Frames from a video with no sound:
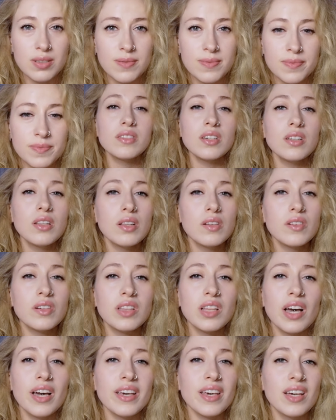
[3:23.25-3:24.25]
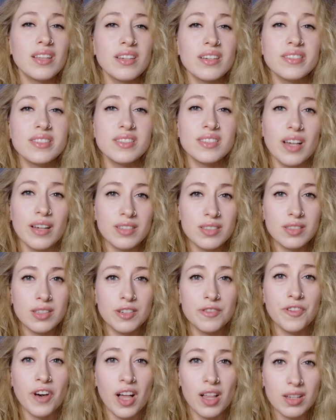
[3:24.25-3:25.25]
This can look like an
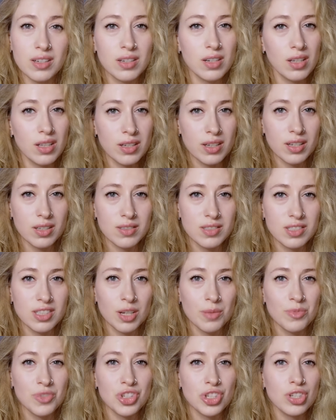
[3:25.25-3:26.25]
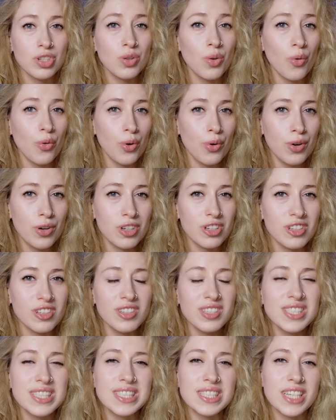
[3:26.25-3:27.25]
excessive alcohol consumption or
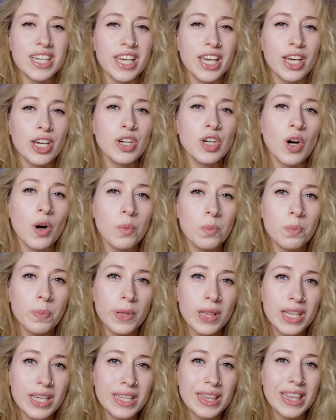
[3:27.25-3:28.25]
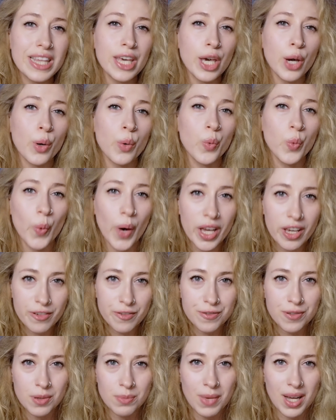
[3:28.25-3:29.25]
staying completely away
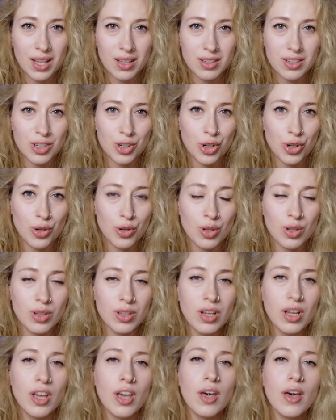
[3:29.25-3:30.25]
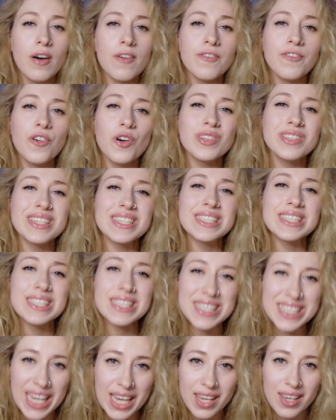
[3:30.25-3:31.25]
from alcohol for the
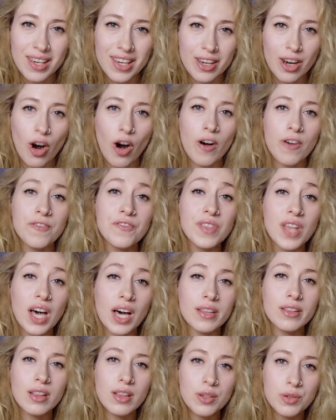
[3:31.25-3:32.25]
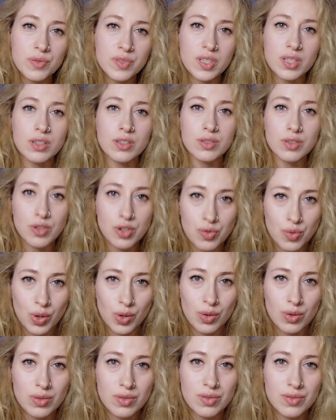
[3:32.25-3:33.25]
sake of not losing
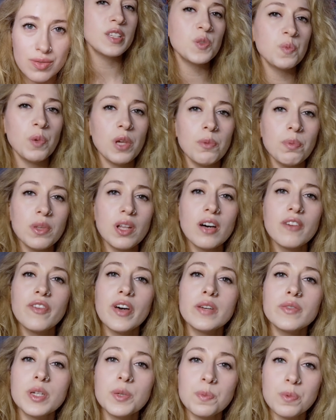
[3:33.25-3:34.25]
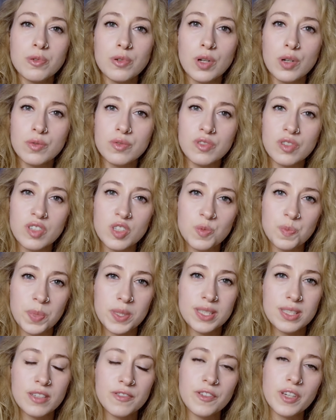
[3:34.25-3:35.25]
control. These people are very prone to a
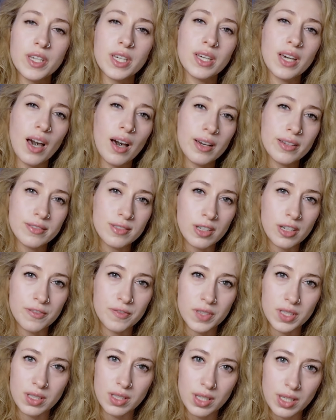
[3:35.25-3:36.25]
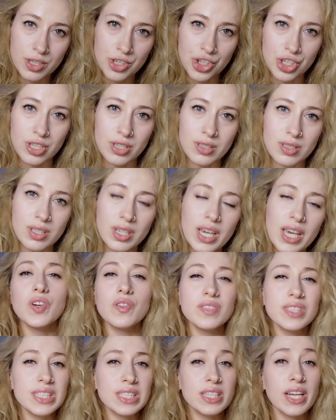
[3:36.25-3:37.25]
specific kind of addiction. So
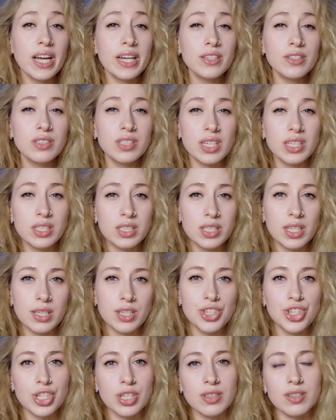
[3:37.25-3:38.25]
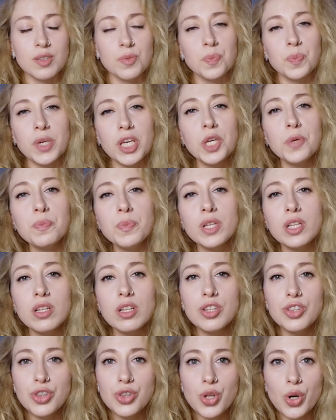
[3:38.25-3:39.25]
in standard addiction,
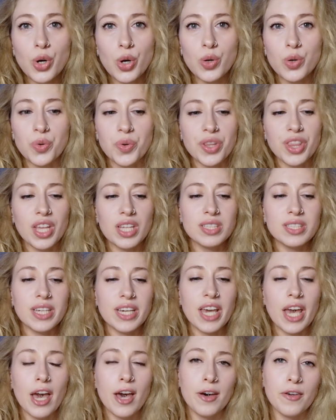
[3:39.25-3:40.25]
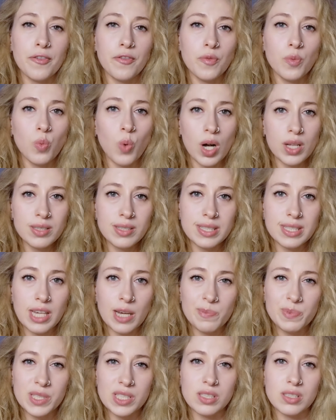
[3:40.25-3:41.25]
people know that they have one
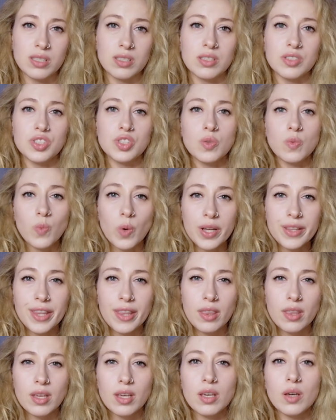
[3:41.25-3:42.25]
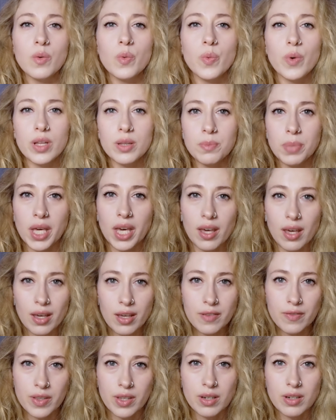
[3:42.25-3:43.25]
substance, one thing, one
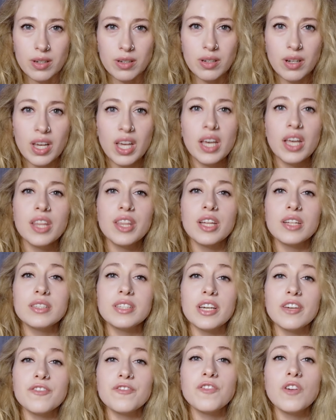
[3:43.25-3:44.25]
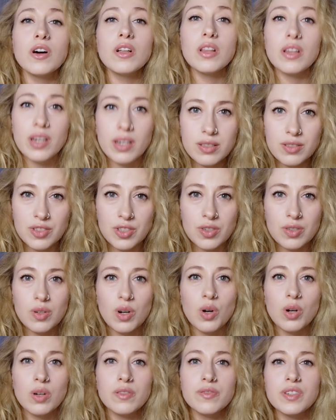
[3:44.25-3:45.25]
behavior that they fall into
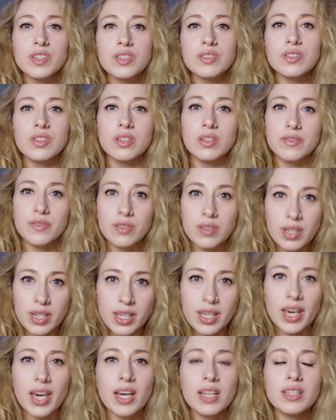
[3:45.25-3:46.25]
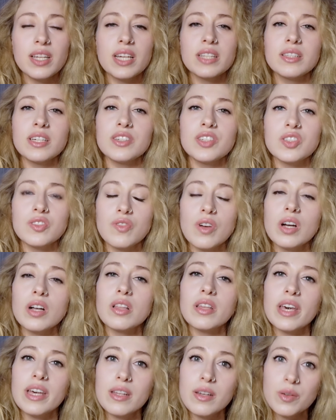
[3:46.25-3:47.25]
over and over again and they
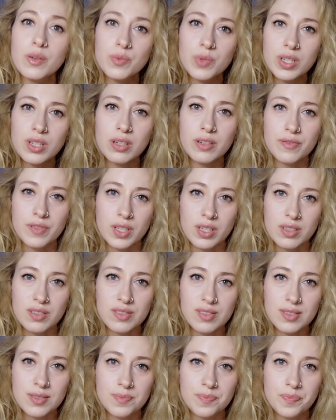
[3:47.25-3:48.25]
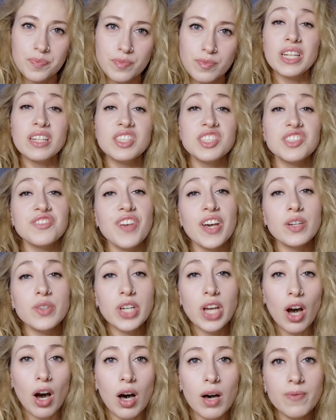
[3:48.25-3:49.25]
struggle getting rid of this but it's
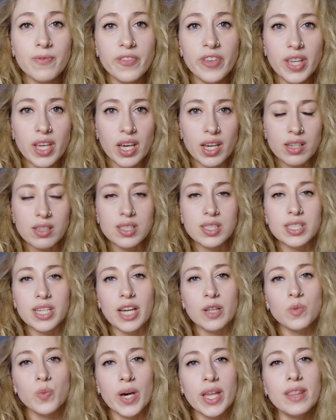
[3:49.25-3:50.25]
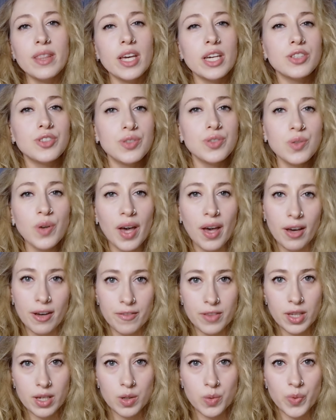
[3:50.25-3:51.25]
very obvious. And when they do
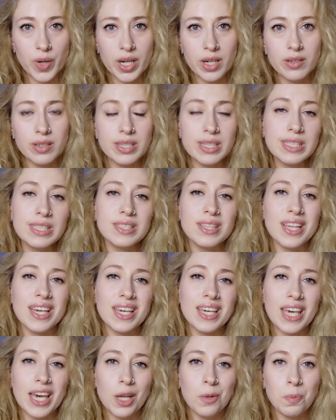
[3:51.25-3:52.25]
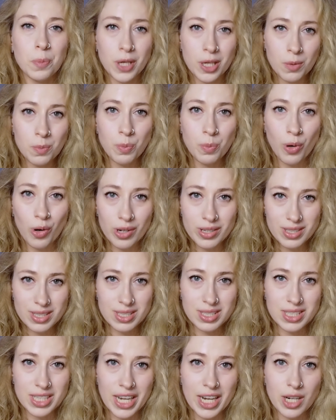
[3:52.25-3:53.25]
have the awareness, they can pinpoint
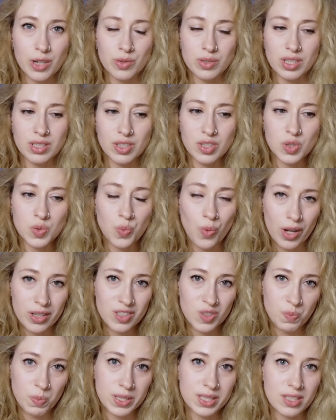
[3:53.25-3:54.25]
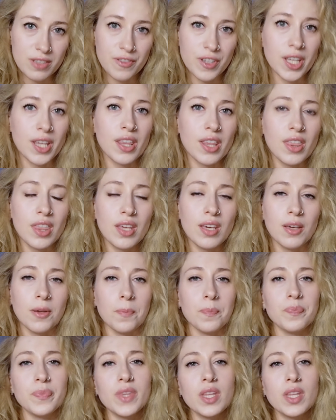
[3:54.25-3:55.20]
it down. It is one specific thing.